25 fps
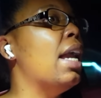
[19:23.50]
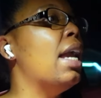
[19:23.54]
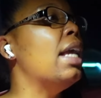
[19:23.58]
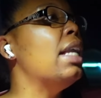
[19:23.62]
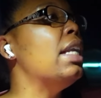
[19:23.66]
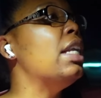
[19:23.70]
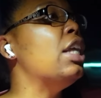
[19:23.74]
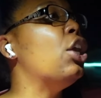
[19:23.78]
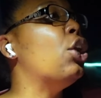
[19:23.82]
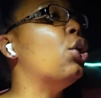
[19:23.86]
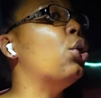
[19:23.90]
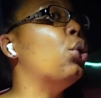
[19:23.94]

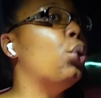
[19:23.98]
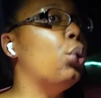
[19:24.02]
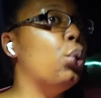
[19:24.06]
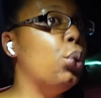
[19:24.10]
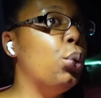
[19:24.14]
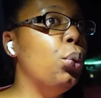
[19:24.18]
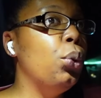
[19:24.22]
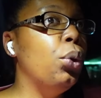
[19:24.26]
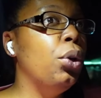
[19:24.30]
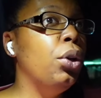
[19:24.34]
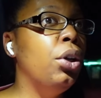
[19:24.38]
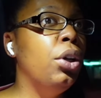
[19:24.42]

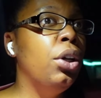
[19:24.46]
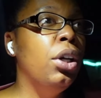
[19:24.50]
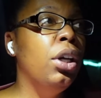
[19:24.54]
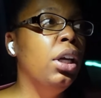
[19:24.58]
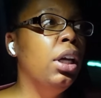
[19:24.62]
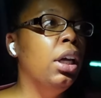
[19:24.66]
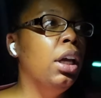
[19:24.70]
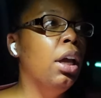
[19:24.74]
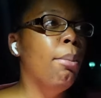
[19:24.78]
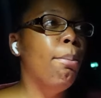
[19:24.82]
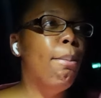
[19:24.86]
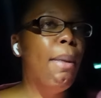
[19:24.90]
Anywho,
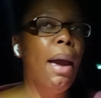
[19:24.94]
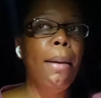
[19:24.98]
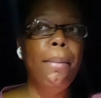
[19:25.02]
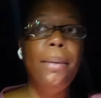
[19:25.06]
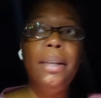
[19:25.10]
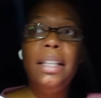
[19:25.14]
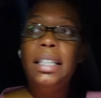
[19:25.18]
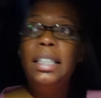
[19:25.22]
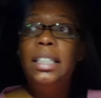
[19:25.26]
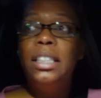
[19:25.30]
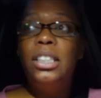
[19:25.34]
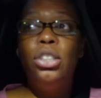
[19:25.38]
maybe
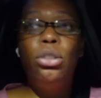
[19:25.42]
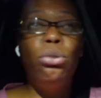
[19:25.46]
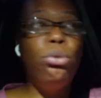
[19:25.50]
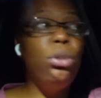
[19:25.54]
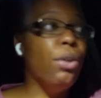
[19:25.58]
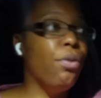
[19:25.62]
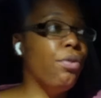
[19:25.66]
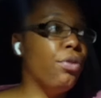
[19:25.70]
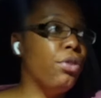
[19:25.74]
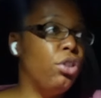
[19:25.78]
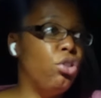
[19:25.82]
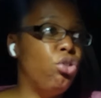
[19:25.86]
this is two
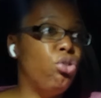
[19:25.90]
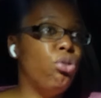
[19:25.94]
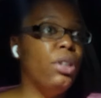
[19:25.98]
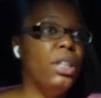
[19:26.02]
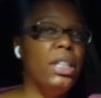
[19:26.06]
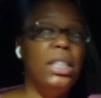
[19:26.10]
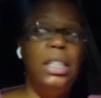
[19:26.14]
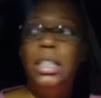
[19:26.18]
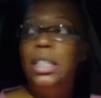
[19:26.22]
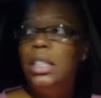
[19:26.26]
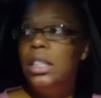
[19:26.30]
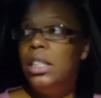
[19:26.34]
different
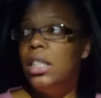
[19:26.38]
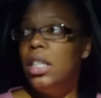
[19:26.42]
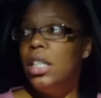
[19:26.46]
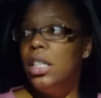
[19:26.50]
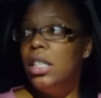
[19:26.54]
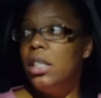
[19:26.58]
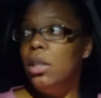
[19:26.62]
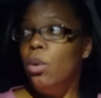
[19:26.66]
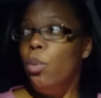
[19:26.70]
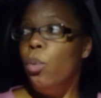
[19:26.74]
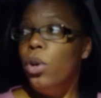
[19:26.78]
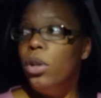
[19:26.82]
addresses because
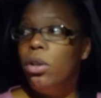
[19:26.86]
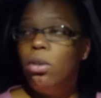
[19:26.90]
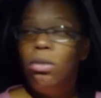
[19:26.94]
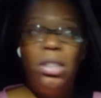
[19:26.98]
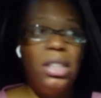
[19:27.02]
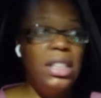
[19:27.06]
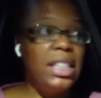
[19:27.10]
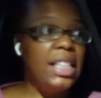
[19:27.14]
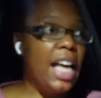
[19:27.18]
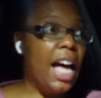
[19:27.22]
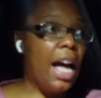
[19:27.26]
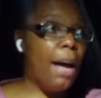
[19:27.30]
the one on the
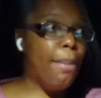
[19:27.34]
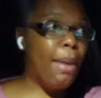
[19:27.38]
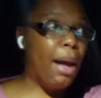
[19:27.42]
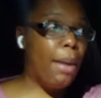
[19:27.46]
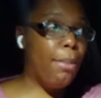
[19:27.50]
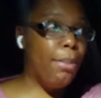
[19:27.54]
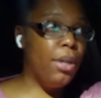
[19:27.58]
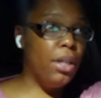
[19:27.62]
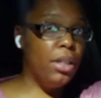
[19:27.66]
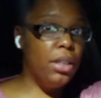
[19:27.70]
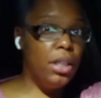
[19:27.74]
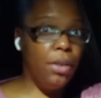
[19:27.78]
side might
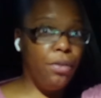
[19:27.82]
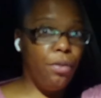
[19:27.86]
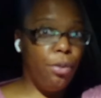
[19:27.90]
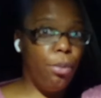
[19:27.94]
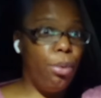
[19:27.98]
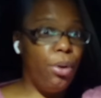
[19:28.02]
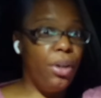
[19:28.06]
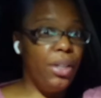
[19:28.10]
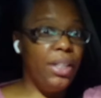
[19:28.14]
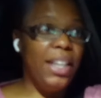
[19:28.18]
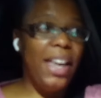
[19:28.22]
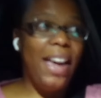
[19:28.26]
be a different
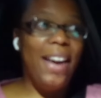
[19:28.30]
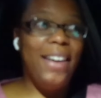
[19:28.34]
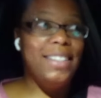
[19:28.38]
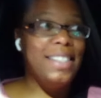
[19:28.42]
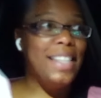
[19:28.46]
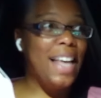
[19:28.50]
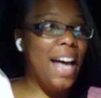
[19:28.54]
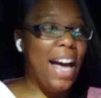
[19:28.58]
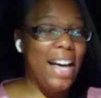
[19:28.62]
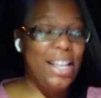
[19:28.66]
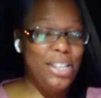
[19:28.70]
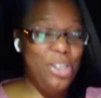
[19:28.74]
part of the house.
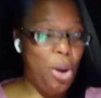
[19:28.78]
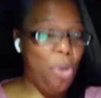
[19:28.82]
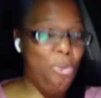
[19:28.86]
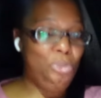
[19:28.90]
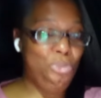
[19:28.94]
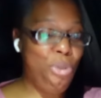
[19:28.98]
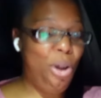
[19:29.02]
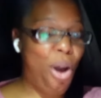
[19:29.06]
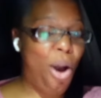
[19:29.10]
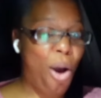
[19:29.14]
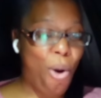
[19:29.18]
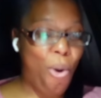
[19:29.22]
I don't
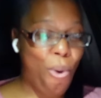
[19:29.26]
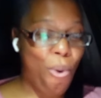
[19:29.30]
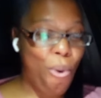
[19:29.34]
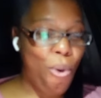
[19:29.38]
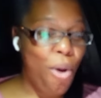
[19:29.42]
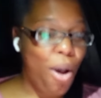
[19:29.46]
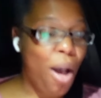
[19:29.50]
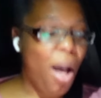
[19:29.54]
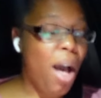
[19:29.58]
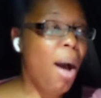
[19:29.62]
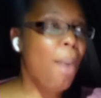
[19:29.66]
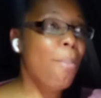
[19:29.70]
know.
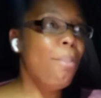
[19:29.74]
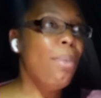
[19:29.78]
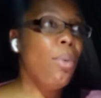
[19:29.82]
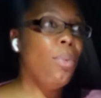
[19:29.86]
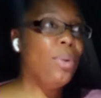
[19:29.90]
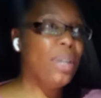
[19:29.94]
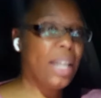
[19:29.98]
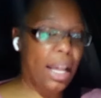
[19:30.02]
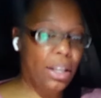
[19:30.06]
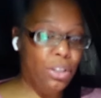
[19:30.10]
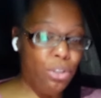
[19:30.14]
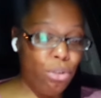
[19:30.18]
But
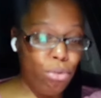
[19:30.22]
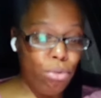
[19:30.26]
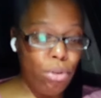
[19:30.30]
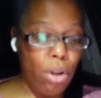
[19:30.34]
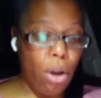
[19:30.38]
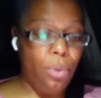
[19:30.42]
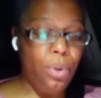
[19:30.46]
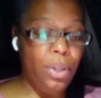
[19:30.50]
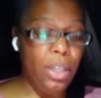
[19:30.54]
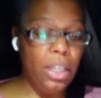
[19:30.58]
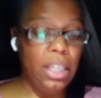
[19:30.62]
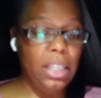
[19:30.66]
what I do
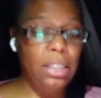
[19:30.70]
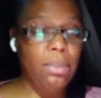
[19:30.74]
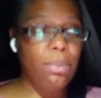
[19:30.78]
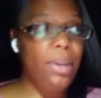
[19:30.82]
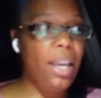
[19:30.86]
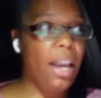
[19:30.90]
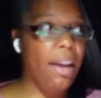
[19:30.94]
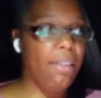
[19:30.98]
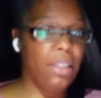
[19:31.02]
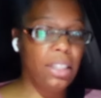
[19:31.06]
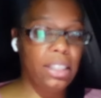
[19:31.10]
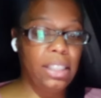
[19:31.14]
know is we
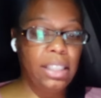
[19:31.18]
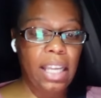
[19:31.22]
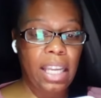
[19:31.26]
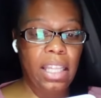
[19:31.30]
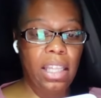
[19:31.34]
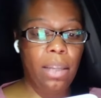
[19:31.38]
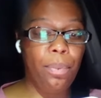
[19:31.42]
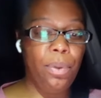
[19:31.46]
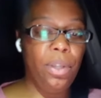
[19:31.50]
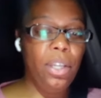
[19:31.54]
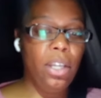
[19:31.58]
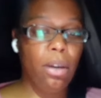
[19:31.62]
have to say
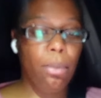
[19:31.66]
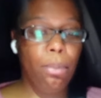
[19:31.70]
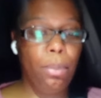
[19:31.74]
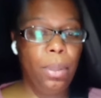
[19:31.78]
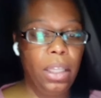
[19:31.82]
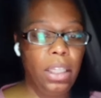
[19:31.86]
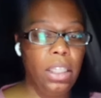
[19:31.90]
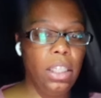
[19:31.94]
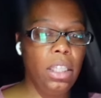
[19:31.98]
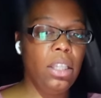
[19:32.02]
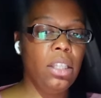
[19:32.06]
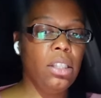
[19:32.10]
that we
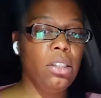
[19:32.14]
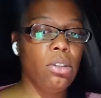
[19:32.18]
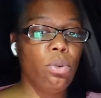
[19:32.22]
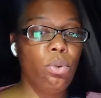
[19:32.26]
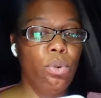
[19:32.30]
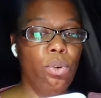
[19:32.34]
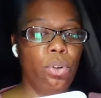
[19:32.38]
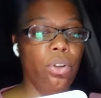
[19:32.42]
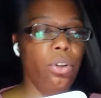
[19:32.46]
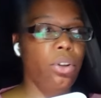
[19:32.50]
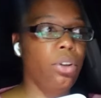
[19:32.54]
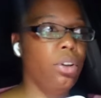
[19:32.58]
completed this
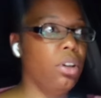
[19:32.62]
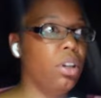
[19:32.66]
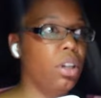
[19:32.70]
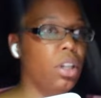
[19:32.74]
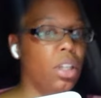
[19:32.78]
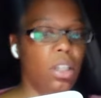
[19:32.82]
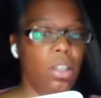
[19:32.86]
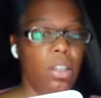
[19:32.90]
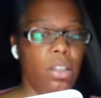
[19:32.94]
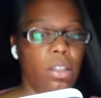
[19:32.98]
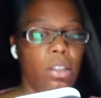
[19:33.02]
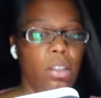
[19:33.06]
order
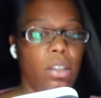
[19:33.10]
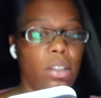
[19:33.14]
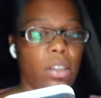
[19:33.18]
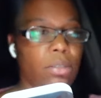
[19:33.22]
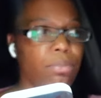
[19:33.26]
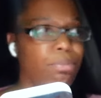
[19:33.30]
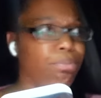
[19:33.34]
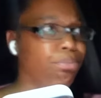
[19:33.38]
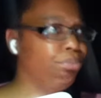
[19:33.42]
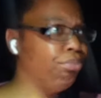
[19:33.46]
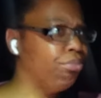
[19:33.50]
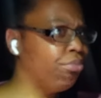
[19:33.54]
because
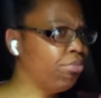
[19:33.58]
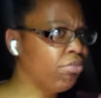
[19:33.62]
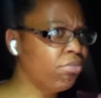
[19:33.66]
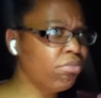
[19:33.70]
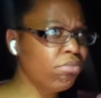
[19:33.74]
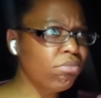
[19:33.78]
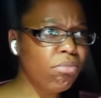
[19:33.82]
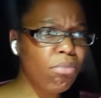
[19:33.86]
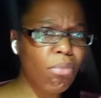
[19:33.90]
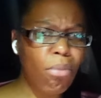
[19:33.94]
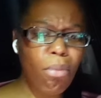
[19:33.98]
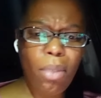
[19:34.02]

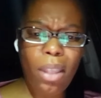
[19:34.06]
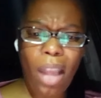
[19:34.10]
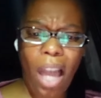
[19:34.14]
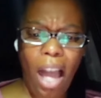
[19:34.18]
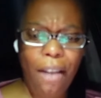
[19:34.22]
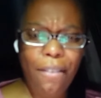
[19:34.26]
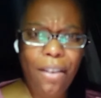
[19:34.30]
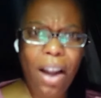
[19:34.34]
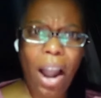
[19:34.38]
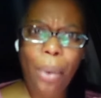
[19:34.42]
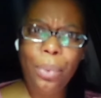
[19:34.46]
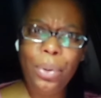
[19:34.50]

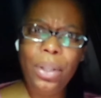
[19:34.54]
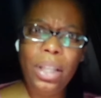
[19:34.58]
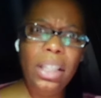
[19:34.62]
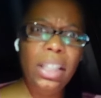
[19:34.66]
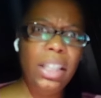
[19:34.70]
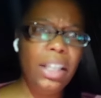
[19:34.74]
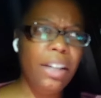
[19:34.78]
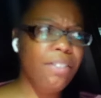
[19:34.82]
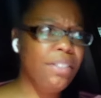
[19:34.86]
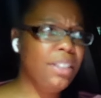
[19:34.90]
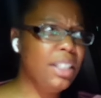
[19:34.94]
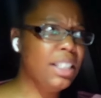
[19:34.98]
I've already
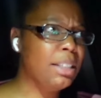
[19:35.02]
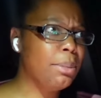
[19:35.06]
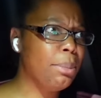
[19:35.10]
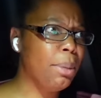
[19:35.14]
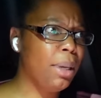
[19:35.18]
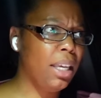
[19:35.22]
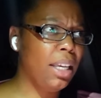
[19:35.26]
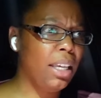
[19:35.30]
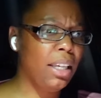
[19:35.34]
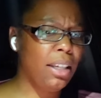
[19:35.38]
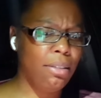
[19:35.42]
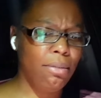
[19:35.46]
left this
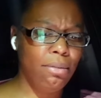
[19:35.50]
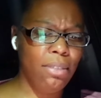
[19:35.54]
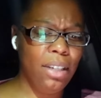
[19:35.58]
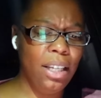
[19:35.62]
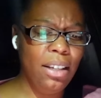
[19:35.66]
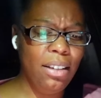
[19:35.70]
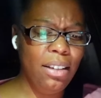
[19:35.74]
man.